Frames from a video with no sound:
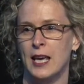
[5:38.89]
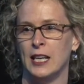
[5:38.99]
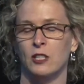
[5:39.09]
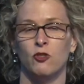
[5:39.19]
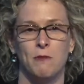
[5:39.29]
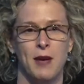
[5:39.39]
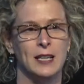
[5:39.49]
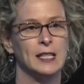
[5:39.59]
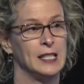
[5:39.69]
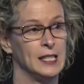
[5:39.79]
It is
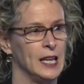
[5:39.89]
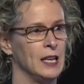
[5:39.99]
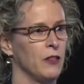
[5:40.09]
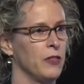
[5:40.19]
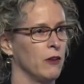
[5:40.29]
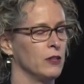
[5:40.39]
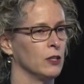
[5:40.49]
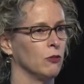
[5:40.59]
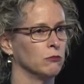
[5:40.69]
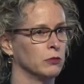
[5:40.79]
tremendous to see that there is
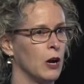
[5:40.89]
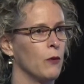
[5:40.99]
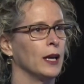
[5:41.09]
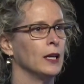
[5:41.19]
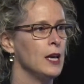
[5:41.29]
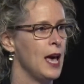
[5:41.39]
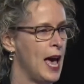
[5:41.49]
a growing